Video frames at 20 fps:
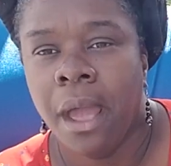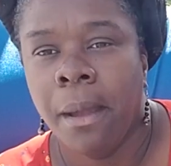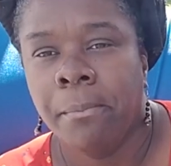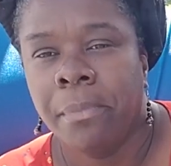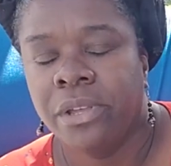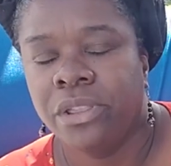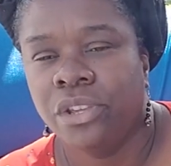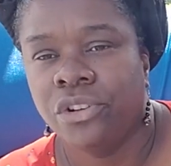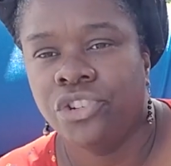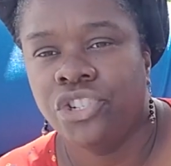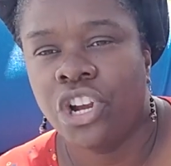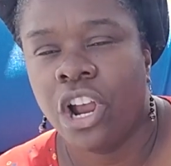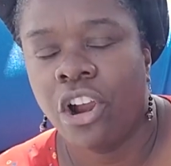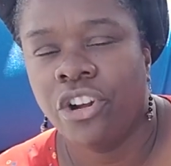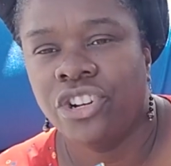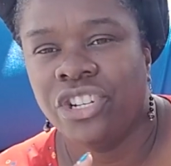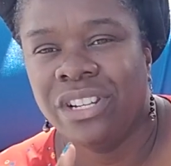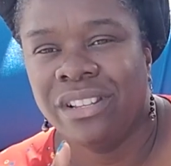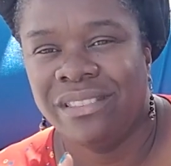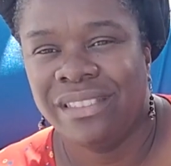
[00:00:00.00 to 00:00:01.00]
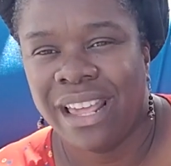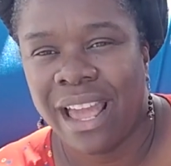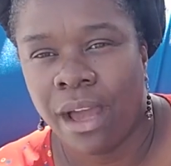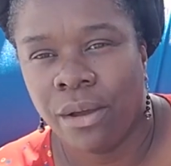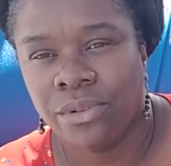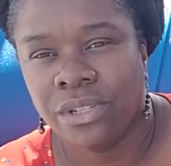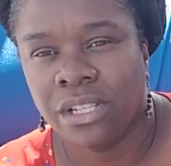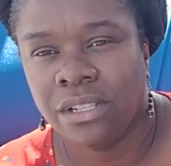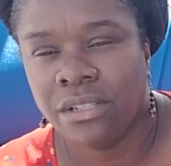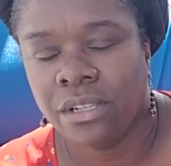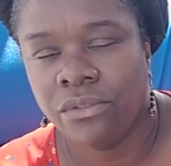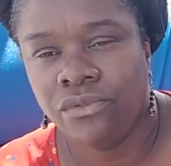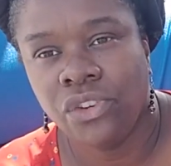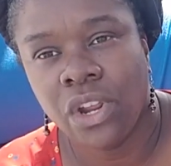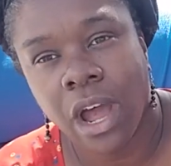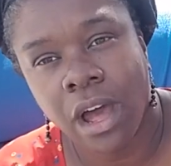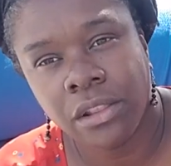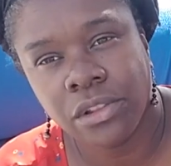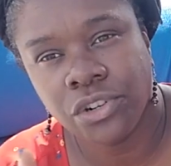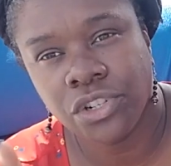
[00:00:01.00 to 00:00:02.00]
but they're charging thousands of
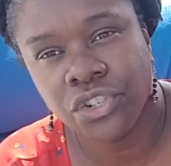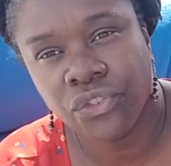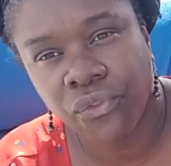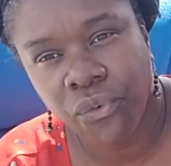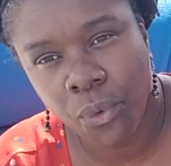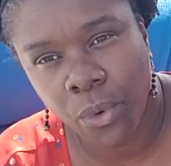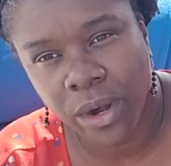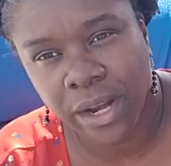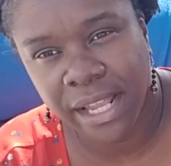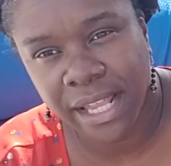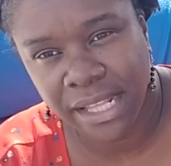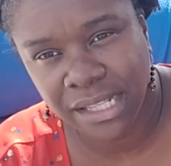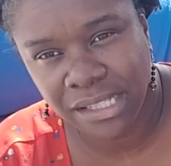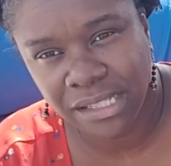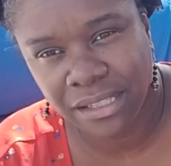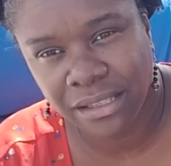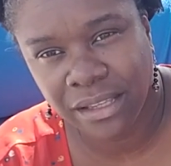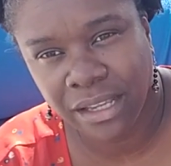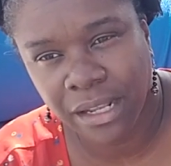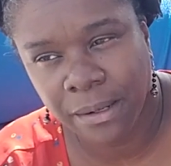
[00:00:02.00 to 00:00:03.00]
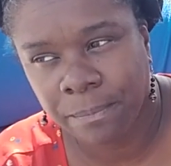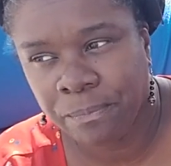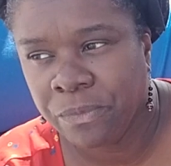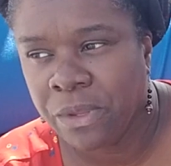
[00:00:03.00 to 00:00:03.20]
dollars for insulin.